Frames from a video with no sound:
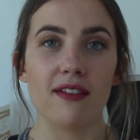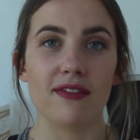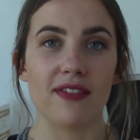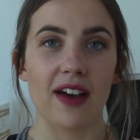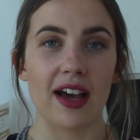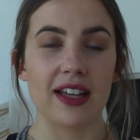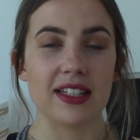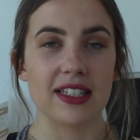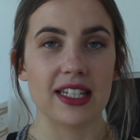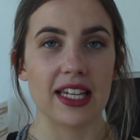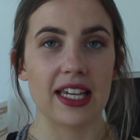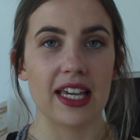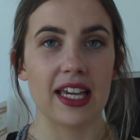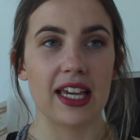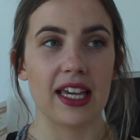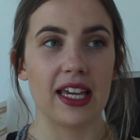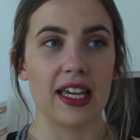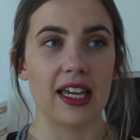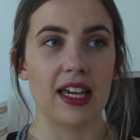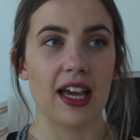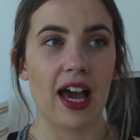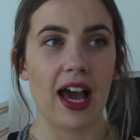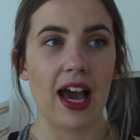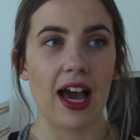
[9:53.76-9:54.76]

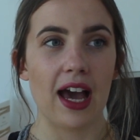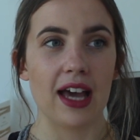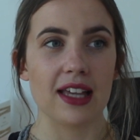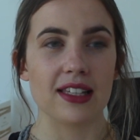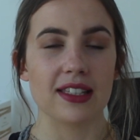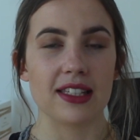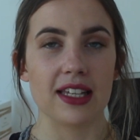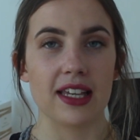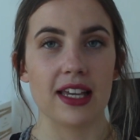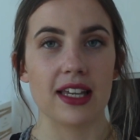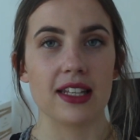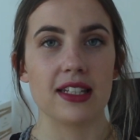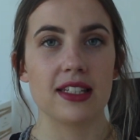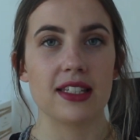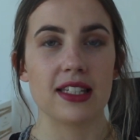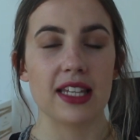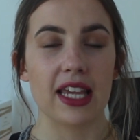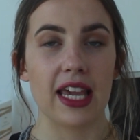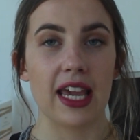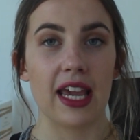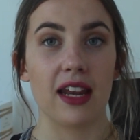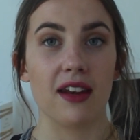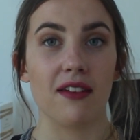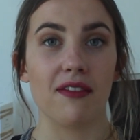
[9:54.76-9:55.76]
fatty acids
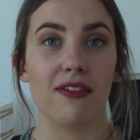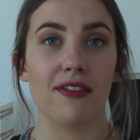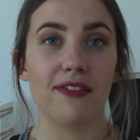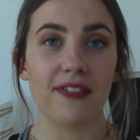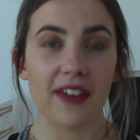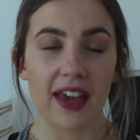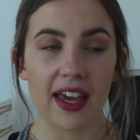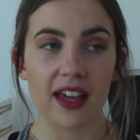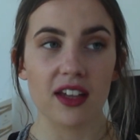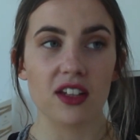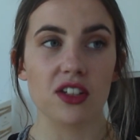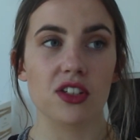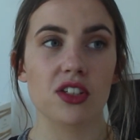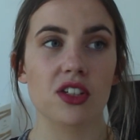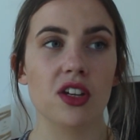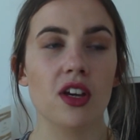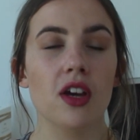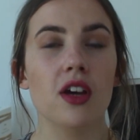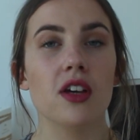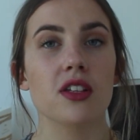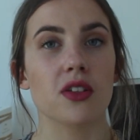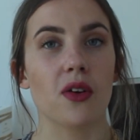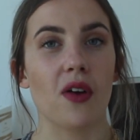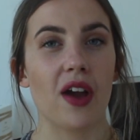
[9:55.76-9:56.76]
in fish,
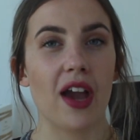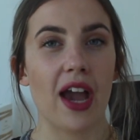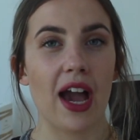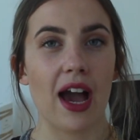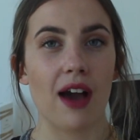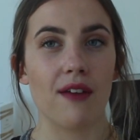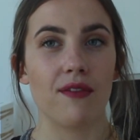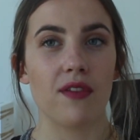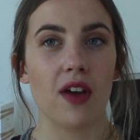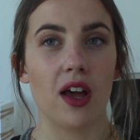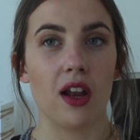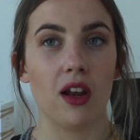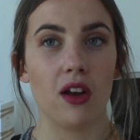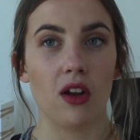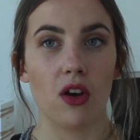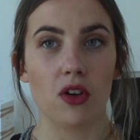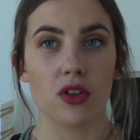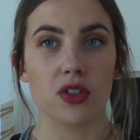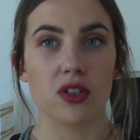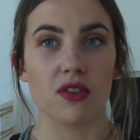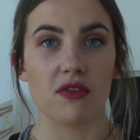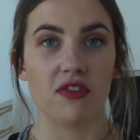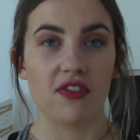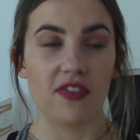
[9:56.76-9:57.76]
so I have a
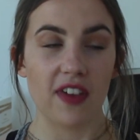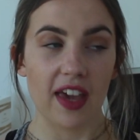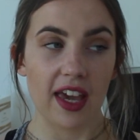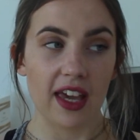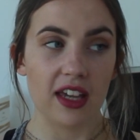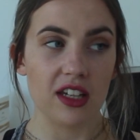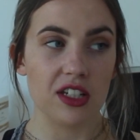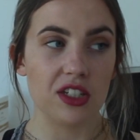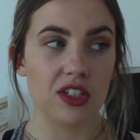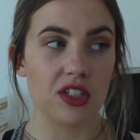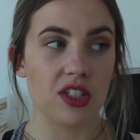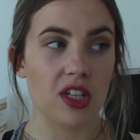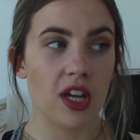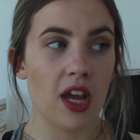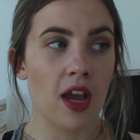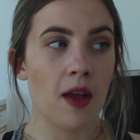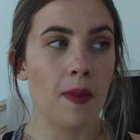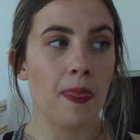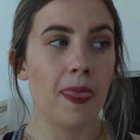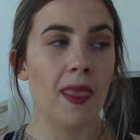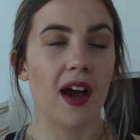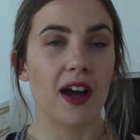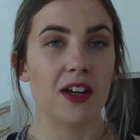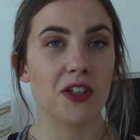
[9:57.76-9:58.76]
lot of fish.
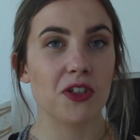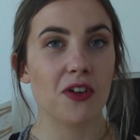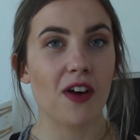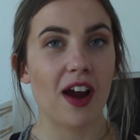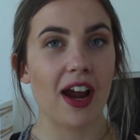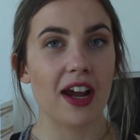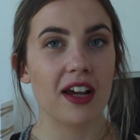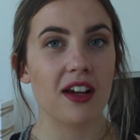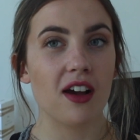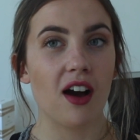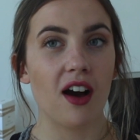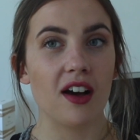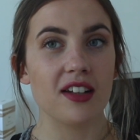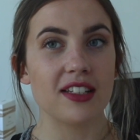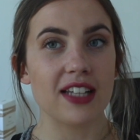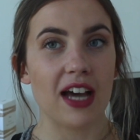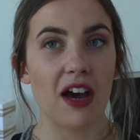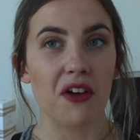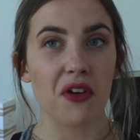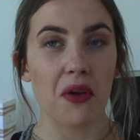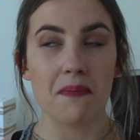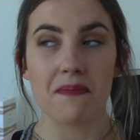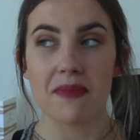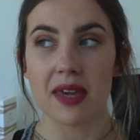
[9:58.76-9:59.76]
I try and cut
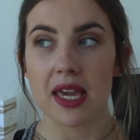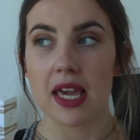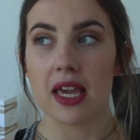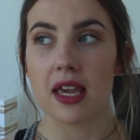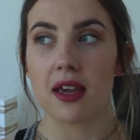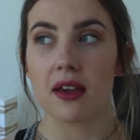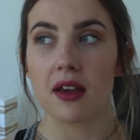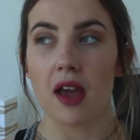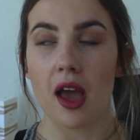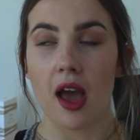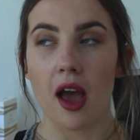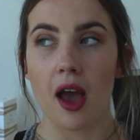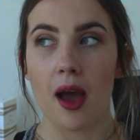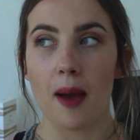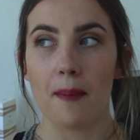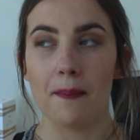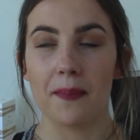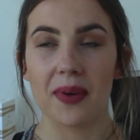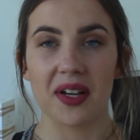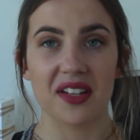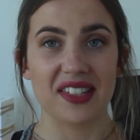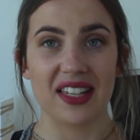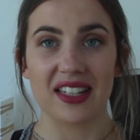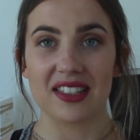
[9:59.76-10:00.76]
down on meat
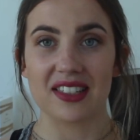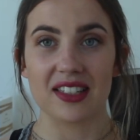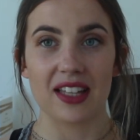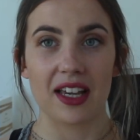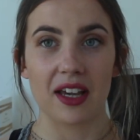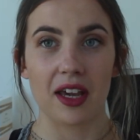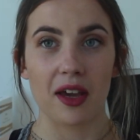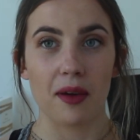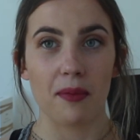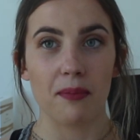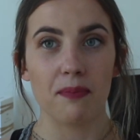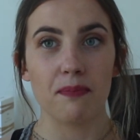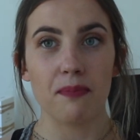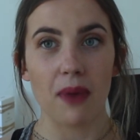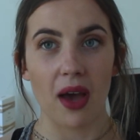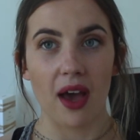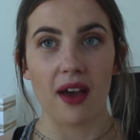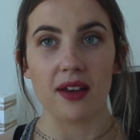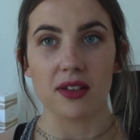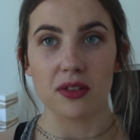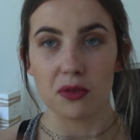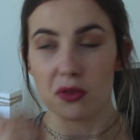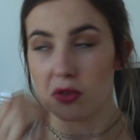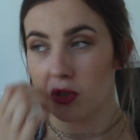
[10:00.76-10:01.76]
because that's like a
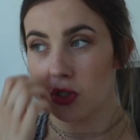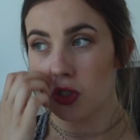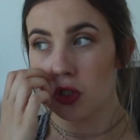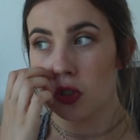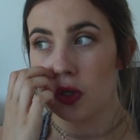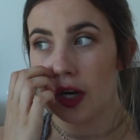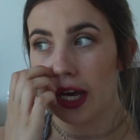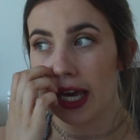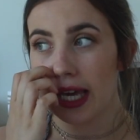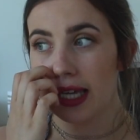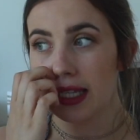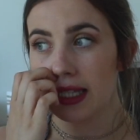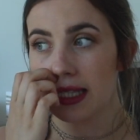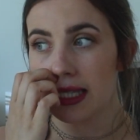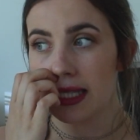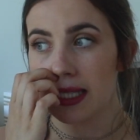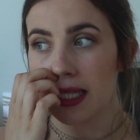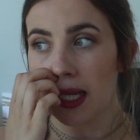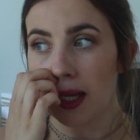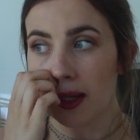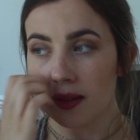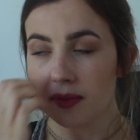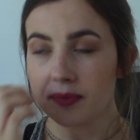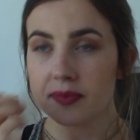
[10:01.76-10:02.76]
personal
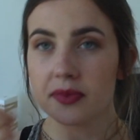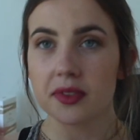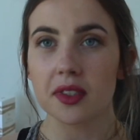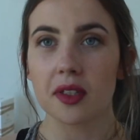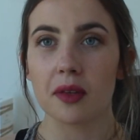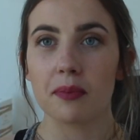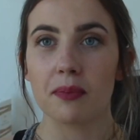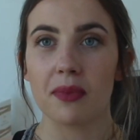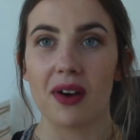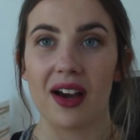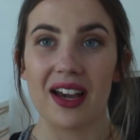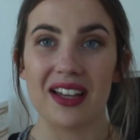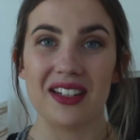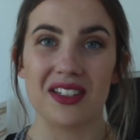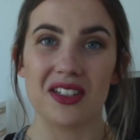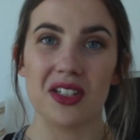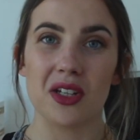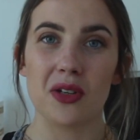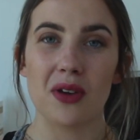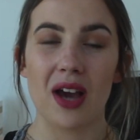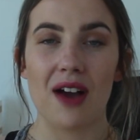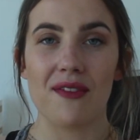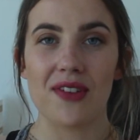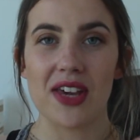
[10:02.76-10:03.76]
choice, but I
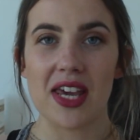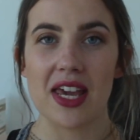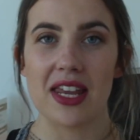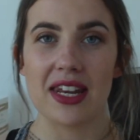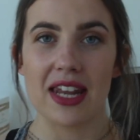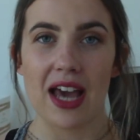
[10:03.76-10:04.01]
do have it